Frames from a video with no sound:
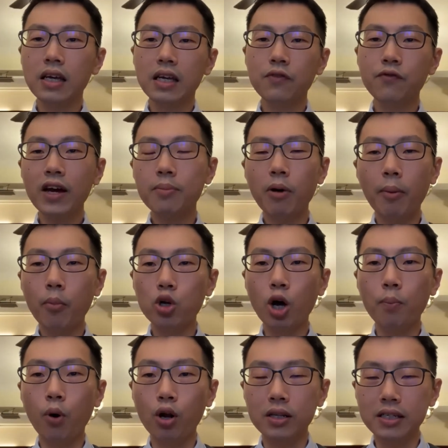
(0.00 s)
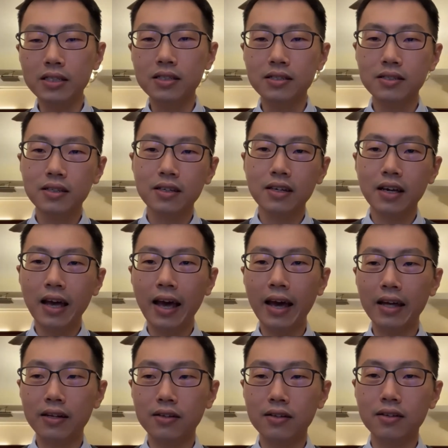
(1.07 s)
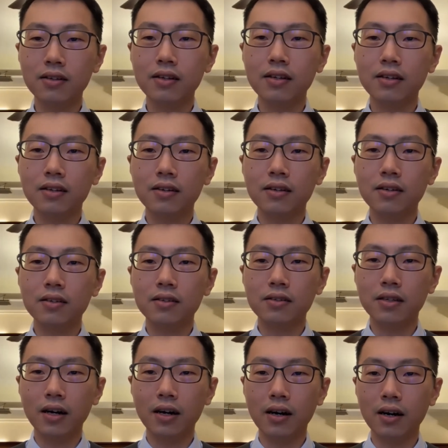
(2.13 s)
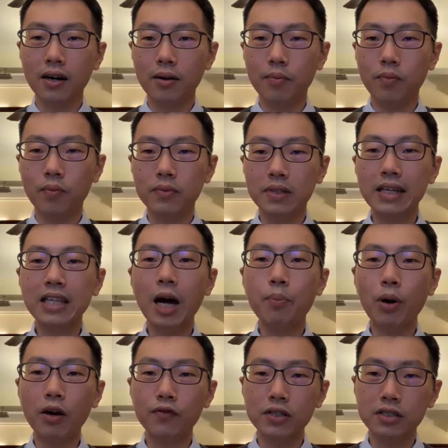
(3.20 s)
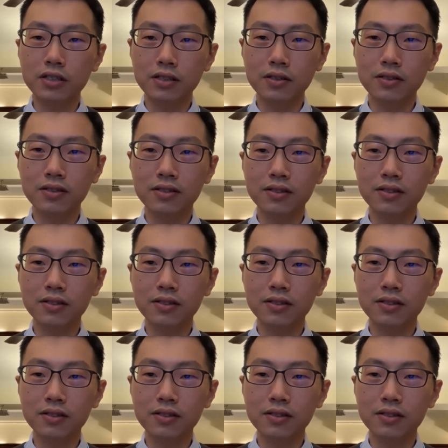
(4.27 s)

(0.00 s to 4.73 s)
In fact, about monopolies and the data privacy,